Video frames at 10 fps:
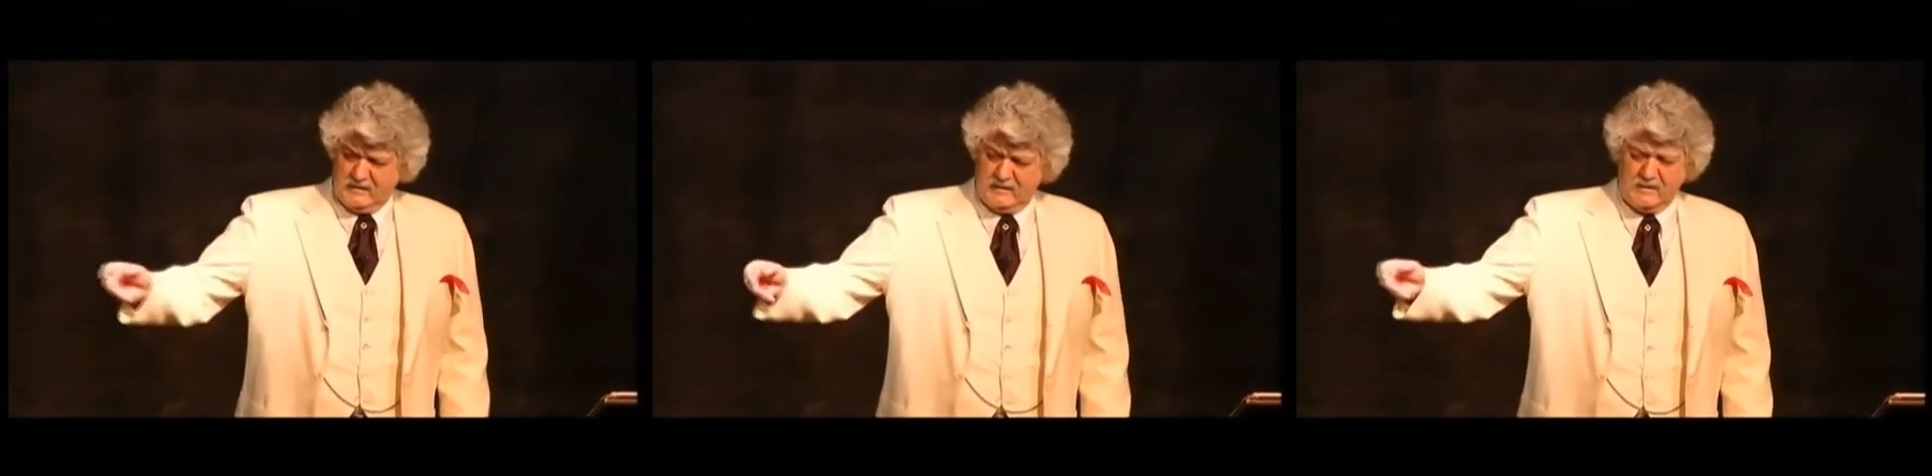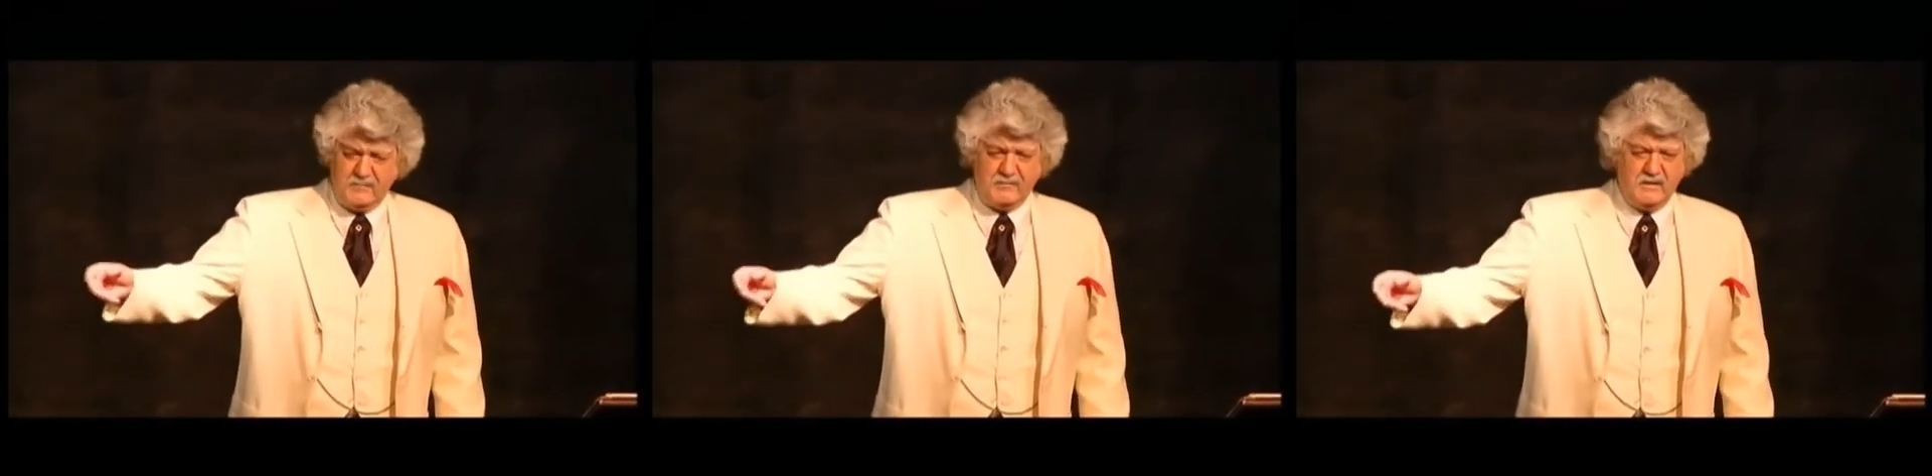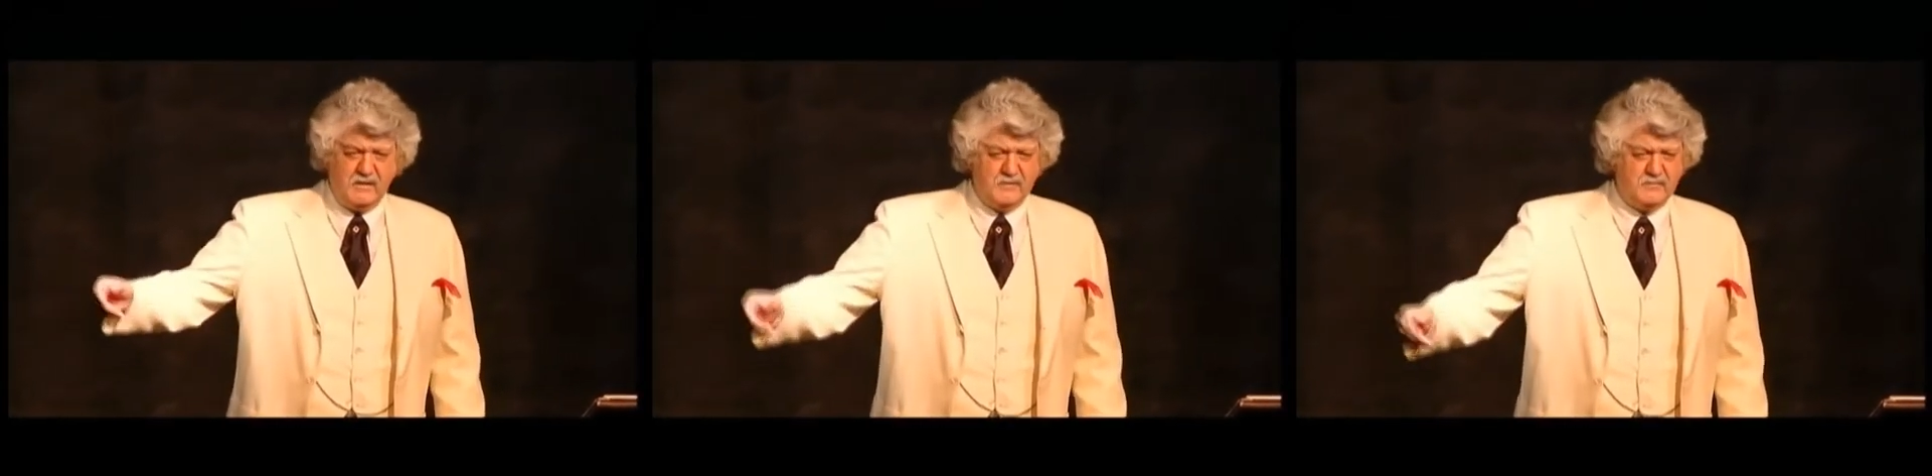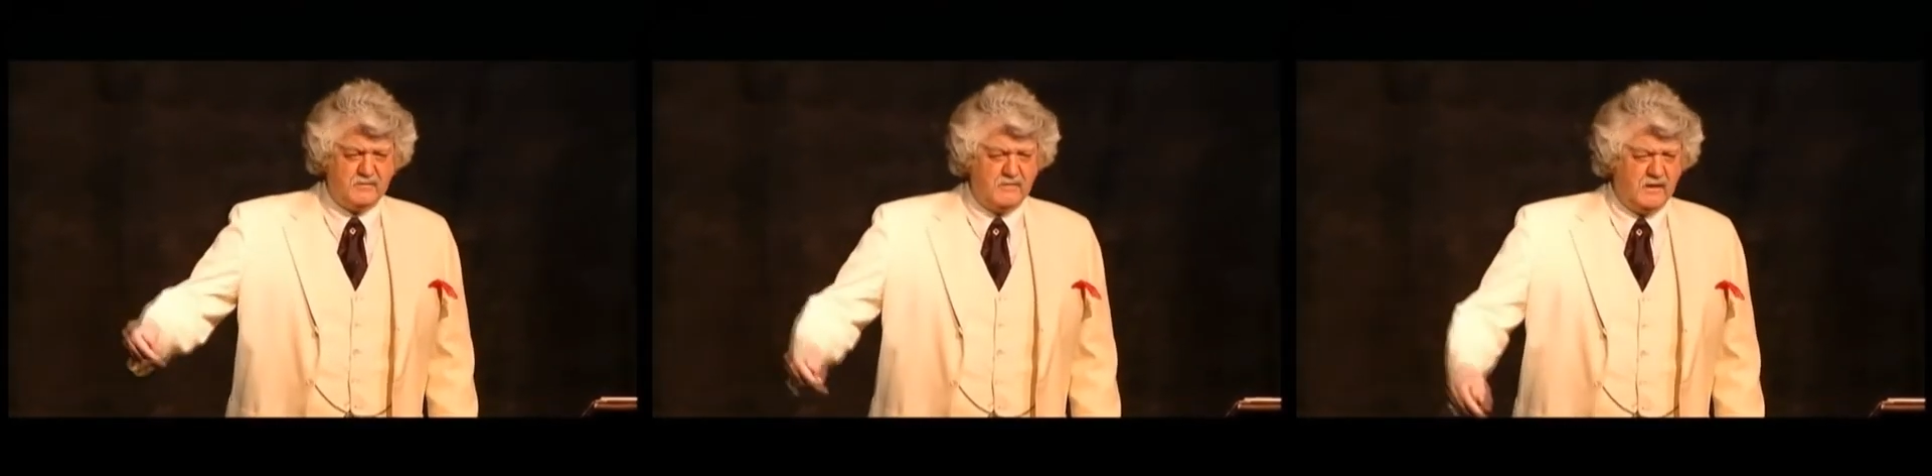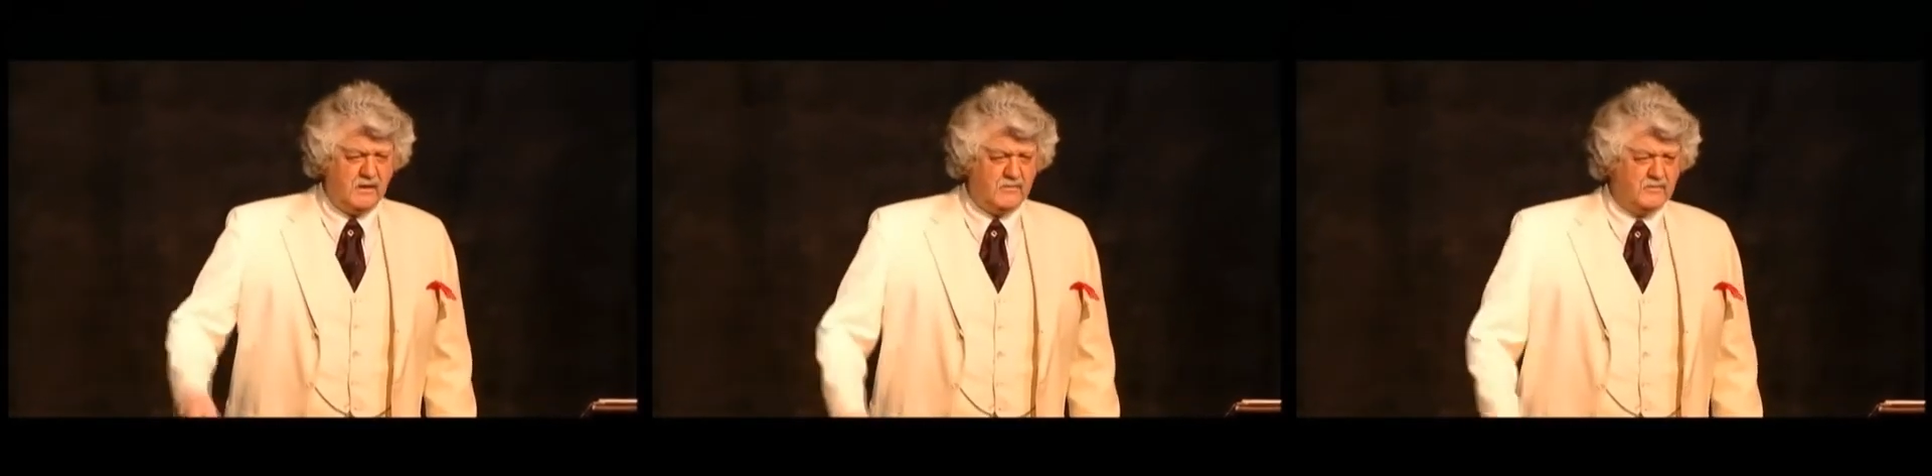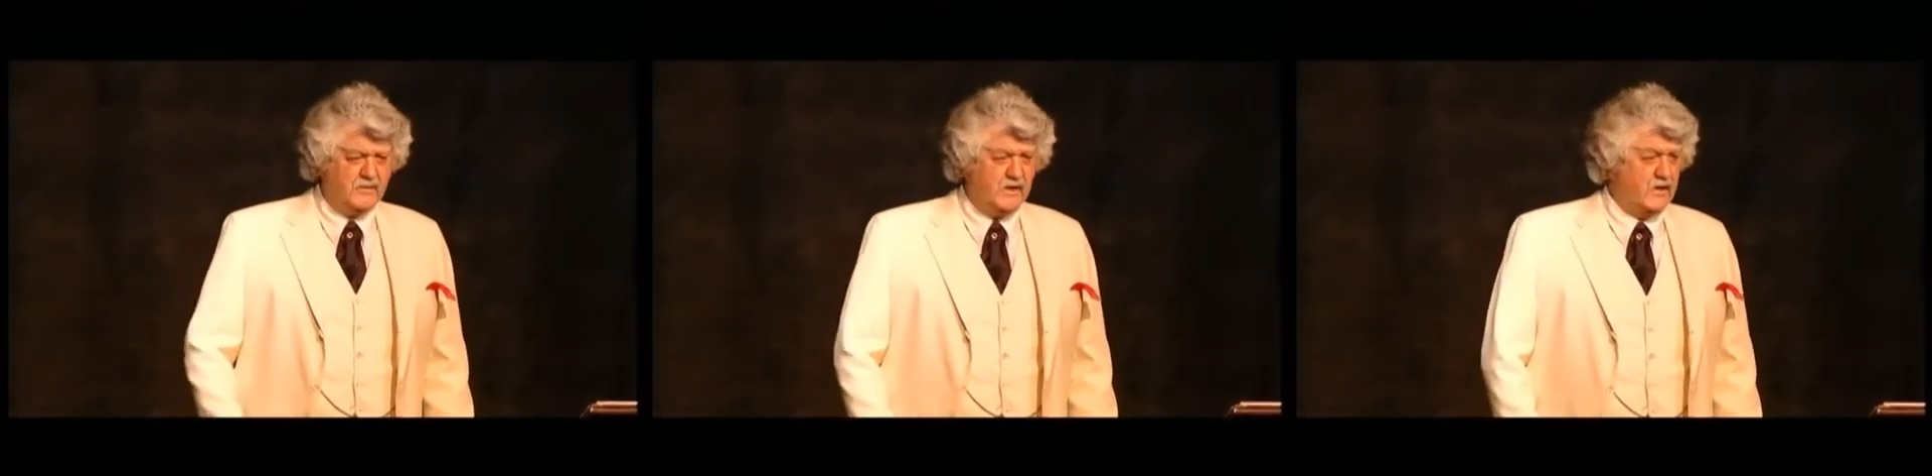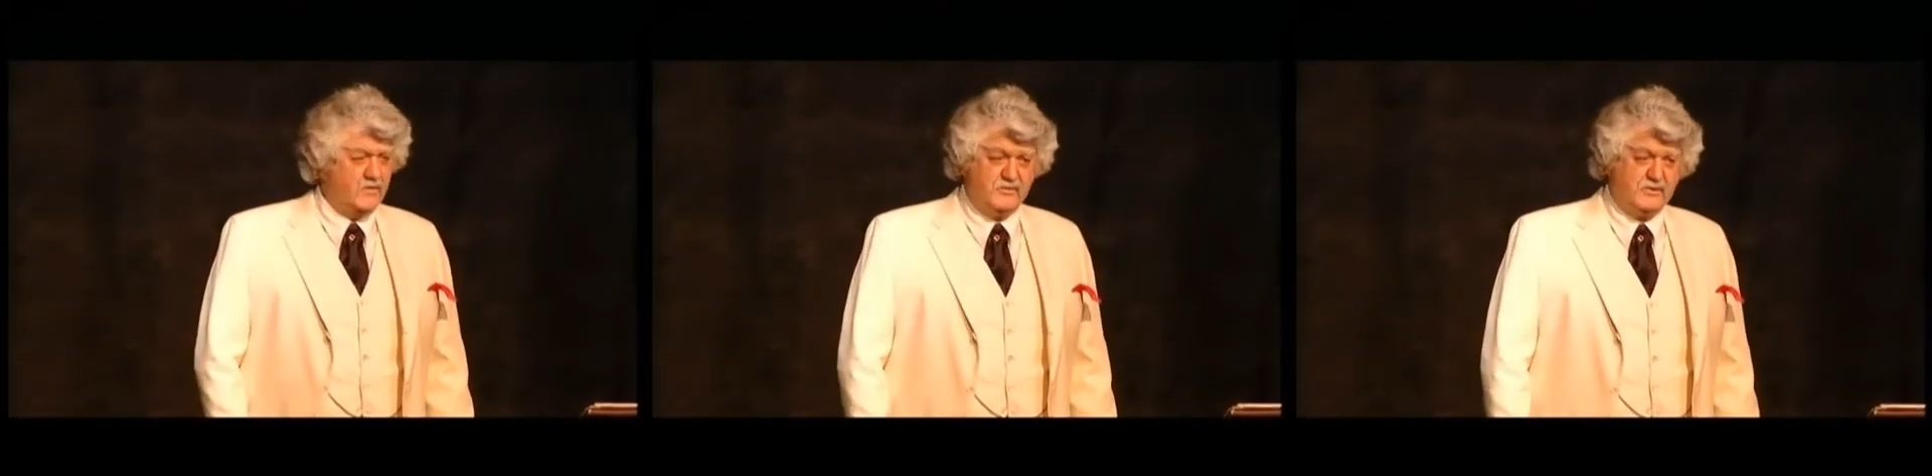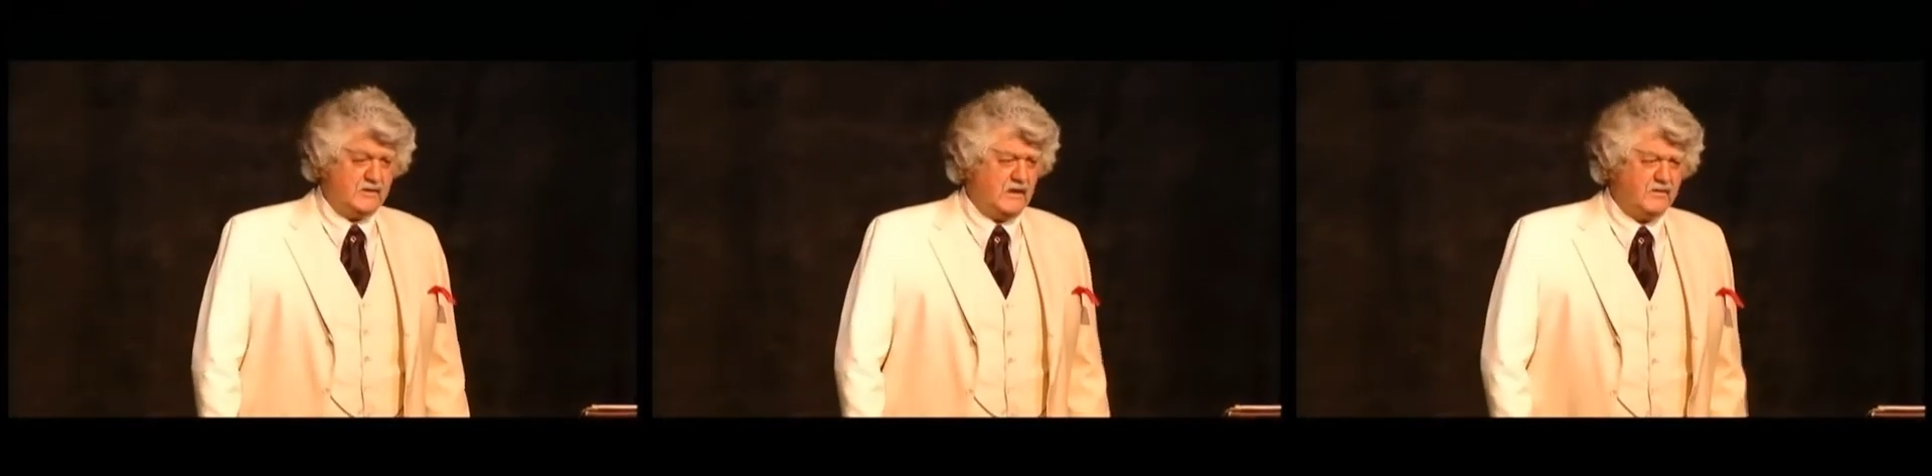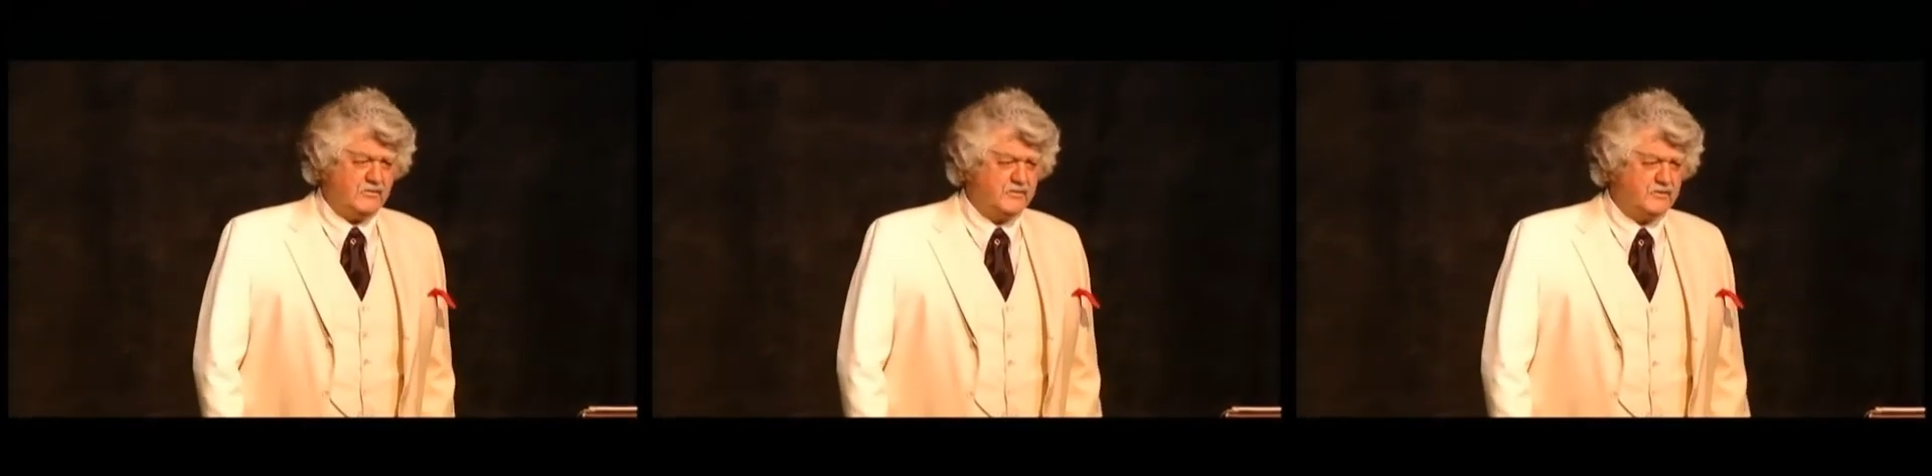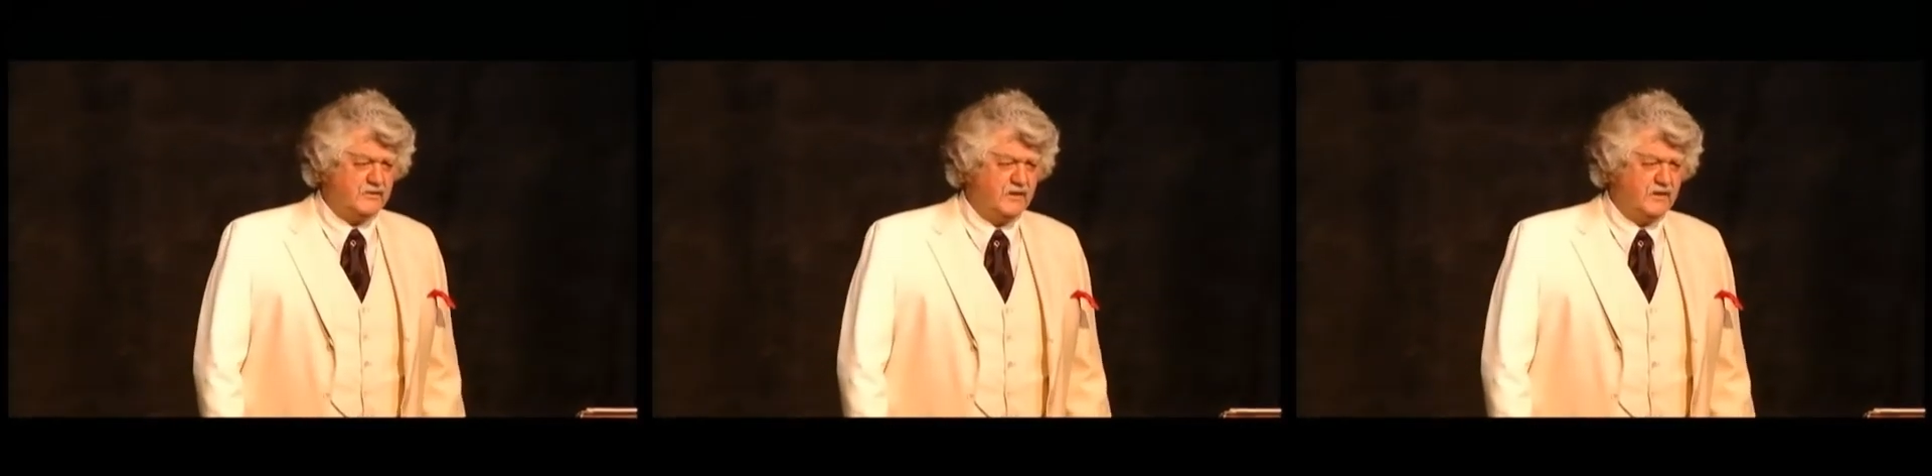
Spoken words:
hobnobbed around with aristocracy.